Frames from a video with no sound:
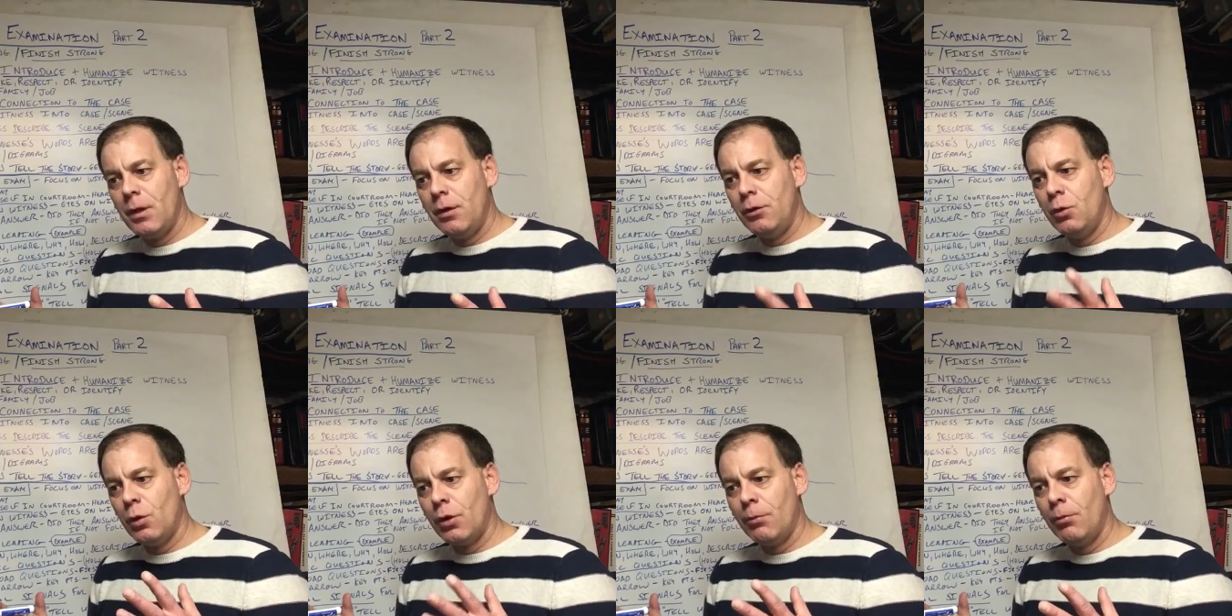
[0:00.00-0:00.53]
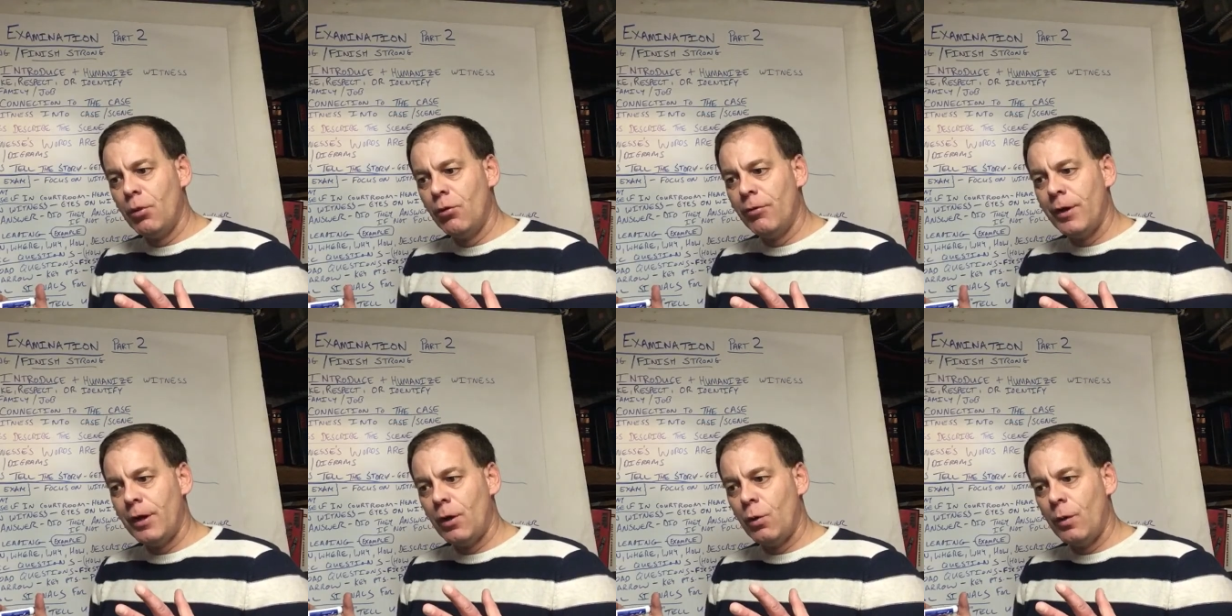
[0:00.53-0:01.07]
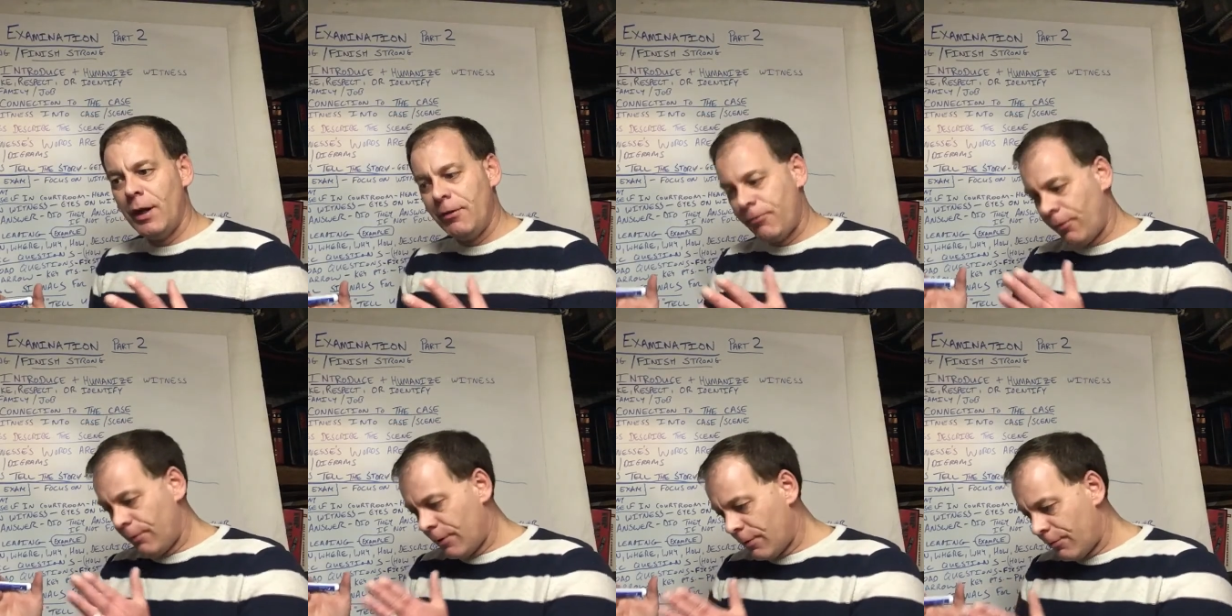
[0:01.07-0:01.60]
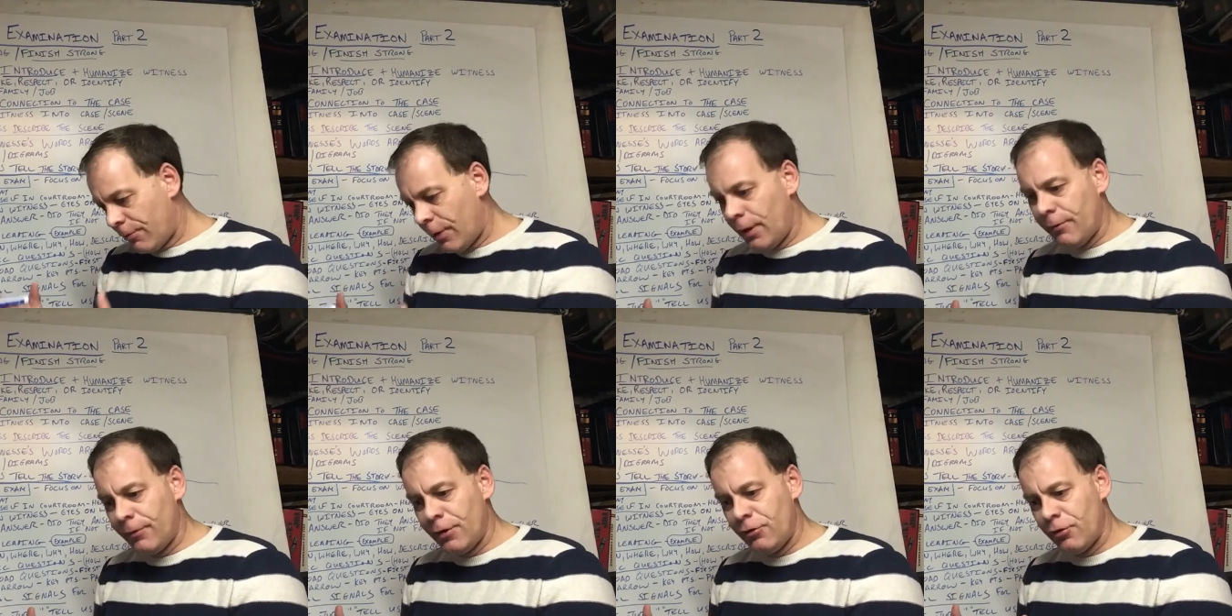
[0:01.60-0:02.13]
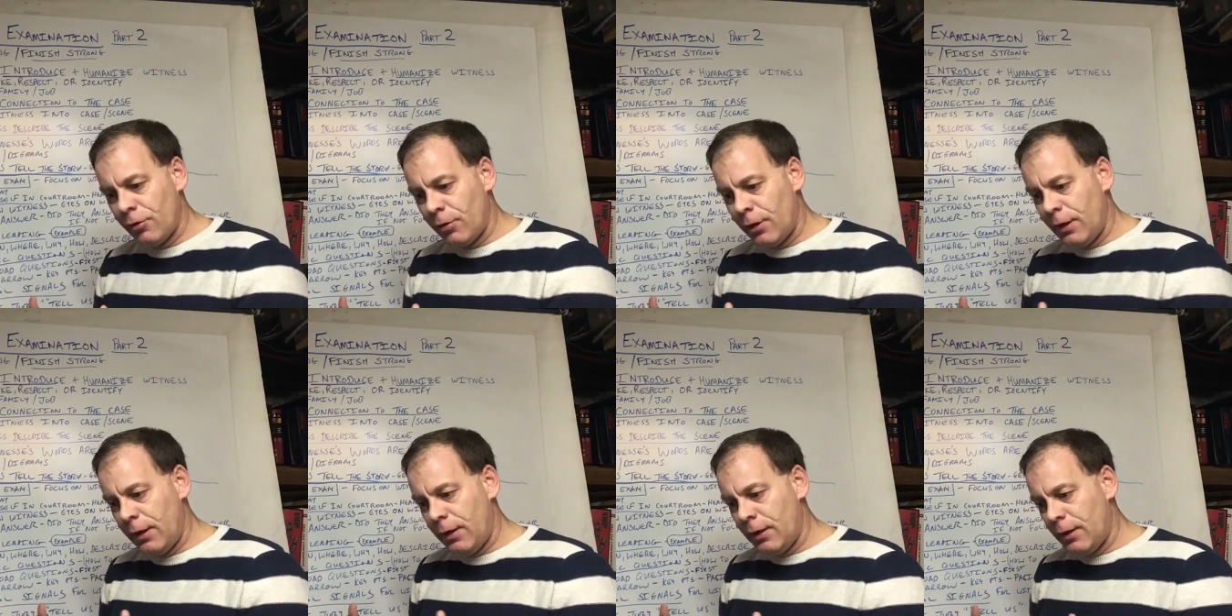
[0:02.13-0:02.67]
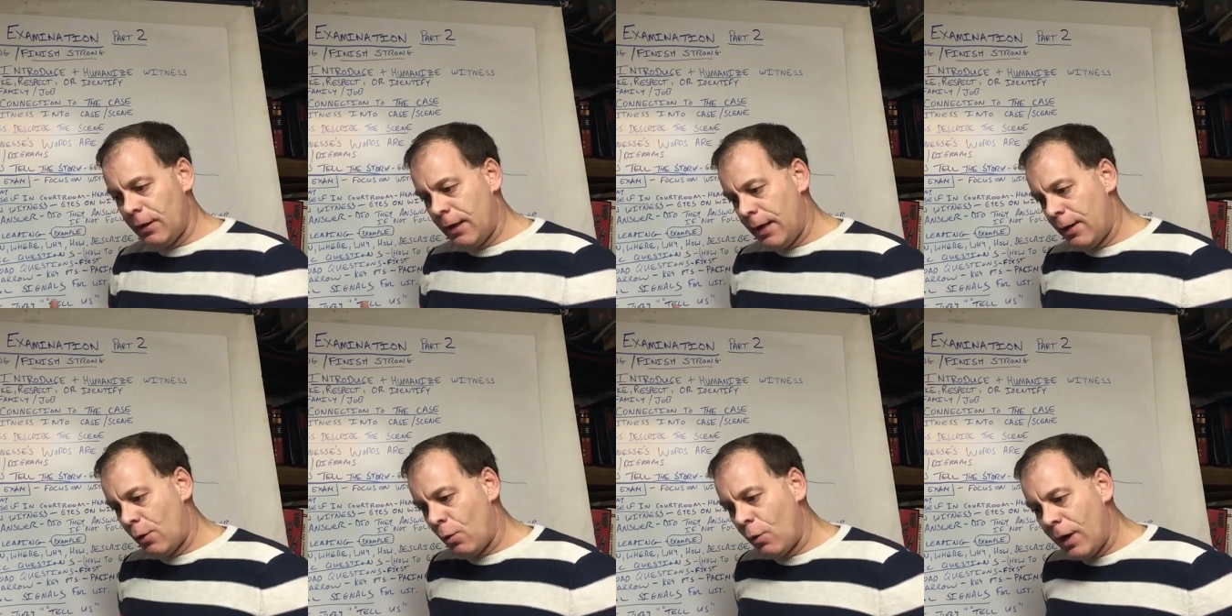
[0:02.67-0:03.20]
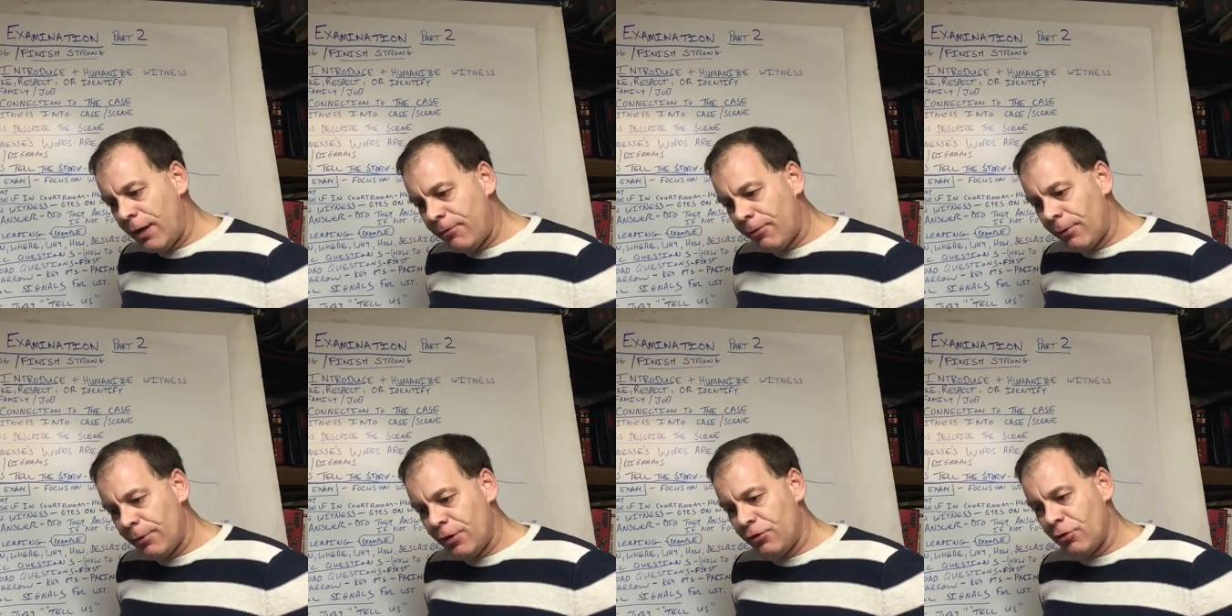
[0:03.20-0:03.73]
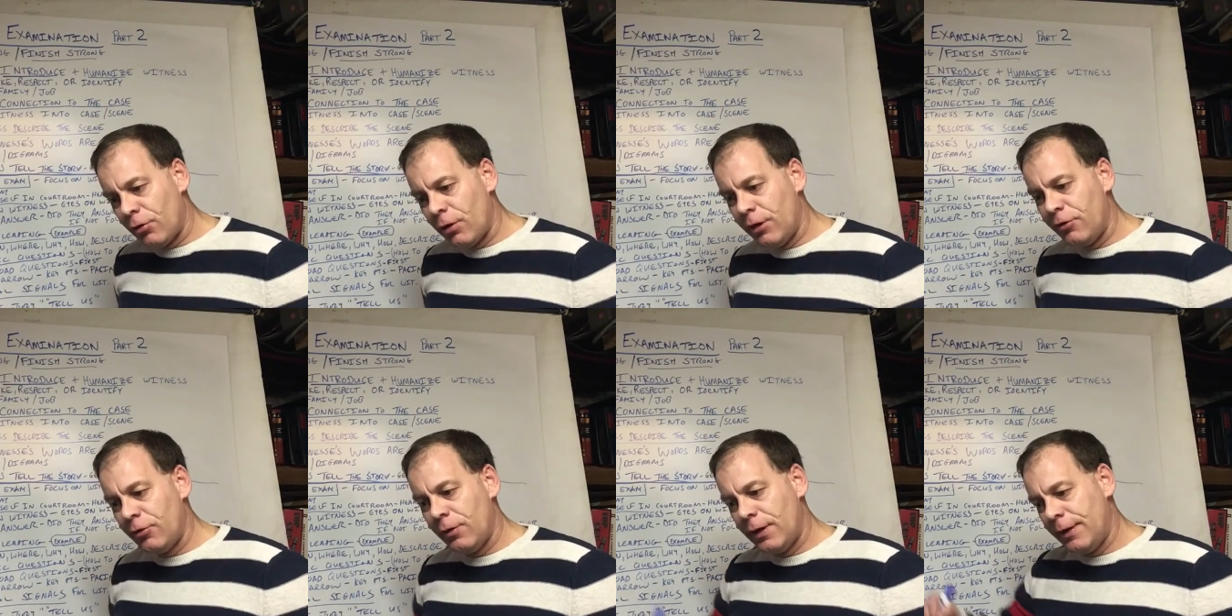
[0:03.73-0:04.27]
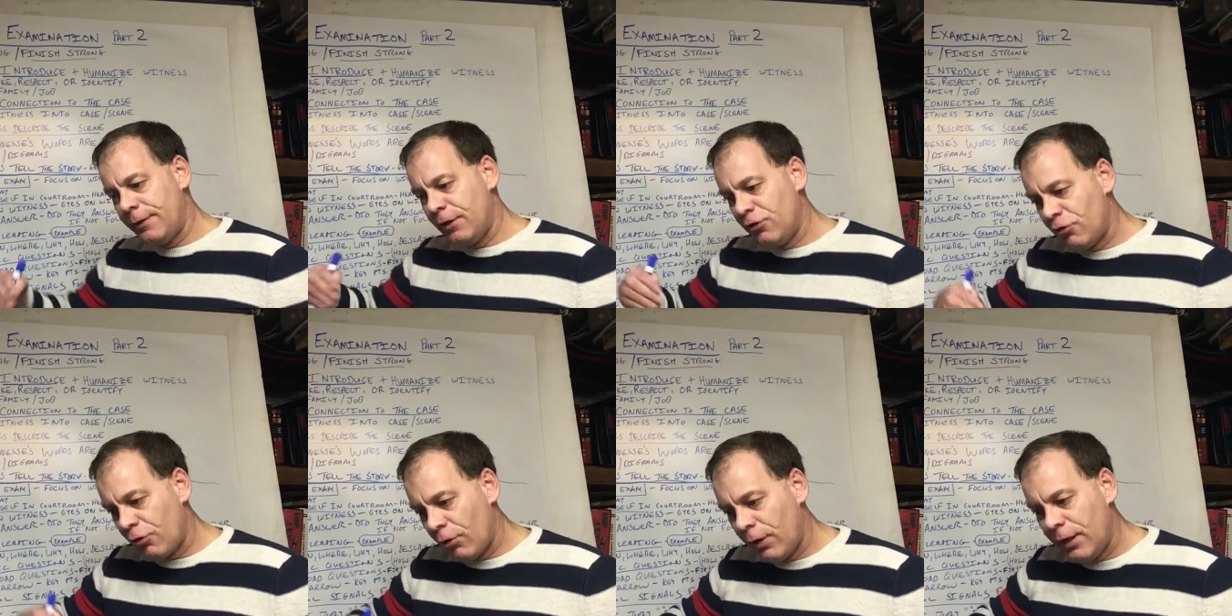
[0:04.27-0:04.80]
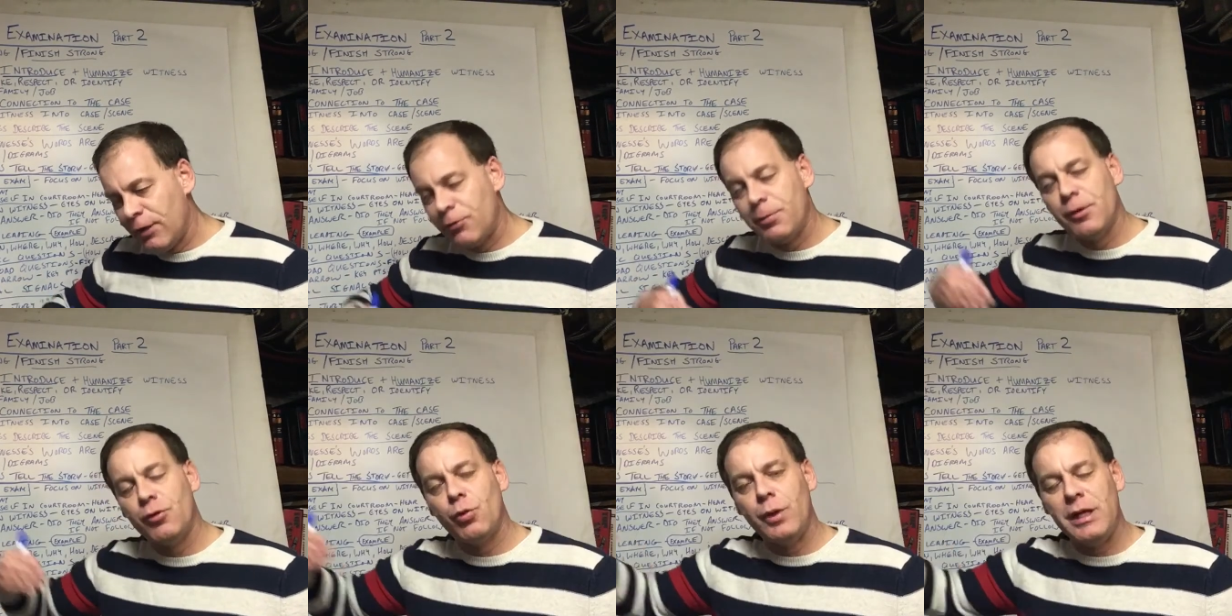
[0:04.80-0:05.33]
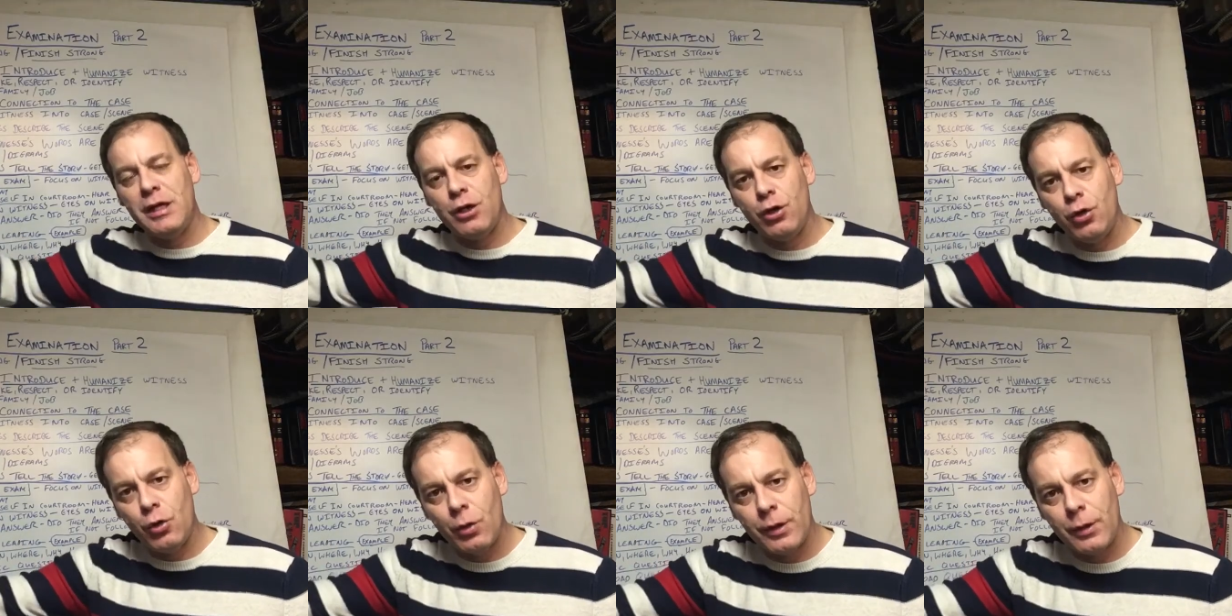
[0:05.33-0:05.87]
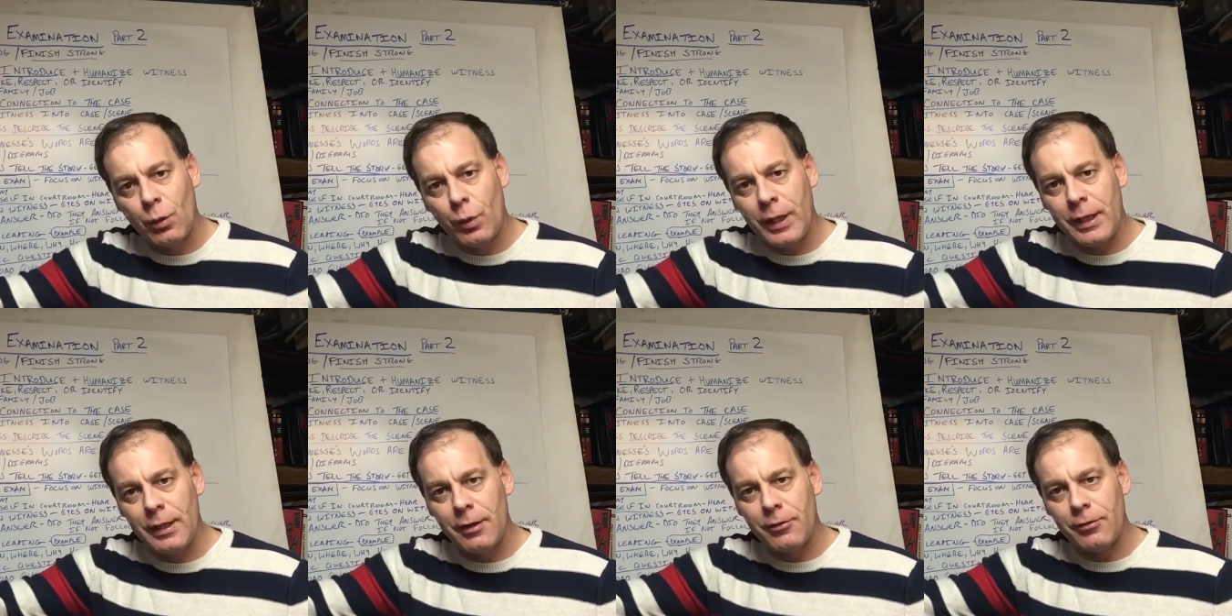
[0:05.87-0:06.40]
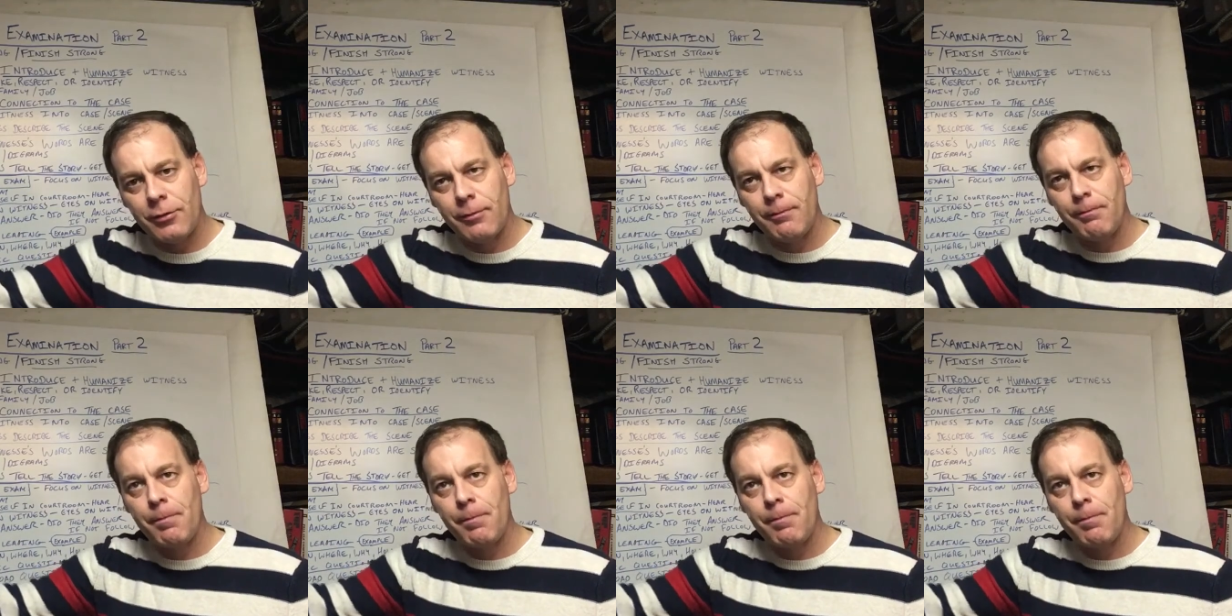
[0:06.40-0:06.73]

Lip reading: you want to move it away from the front of the jury and away from the jury so that the jury is between you and the witness.